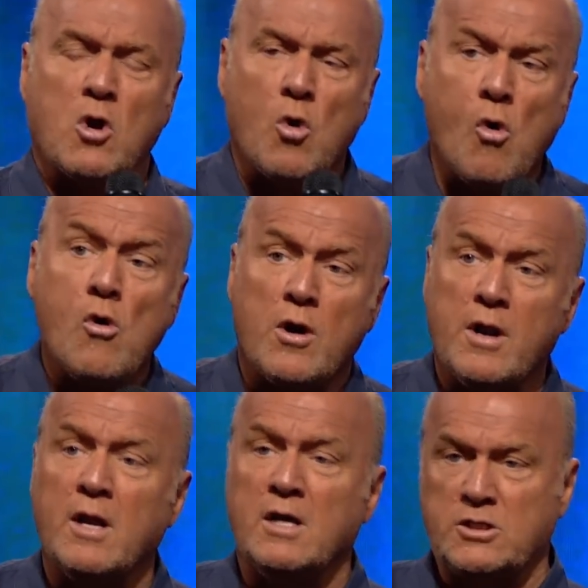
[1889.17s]

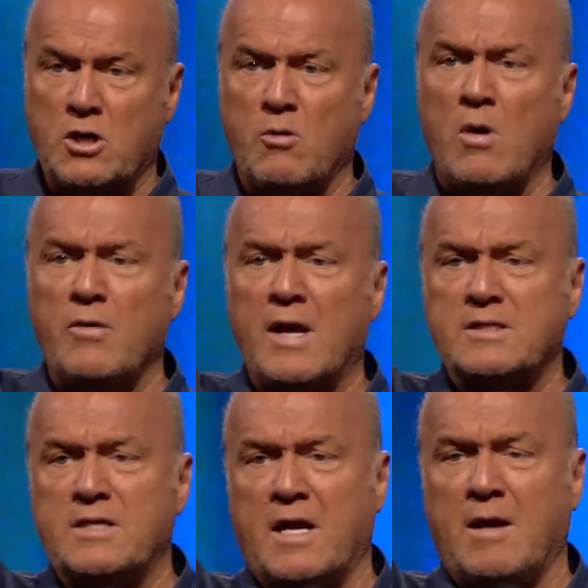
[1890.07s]
gourd to grow
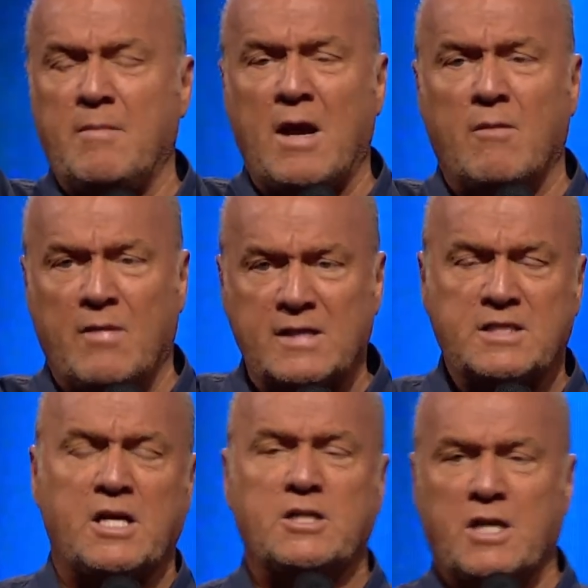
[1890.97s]
next to him. Now, that's
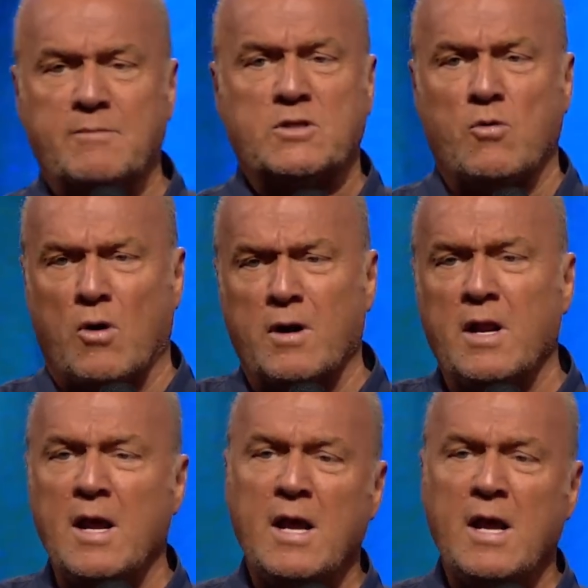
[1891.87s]
King James gourd.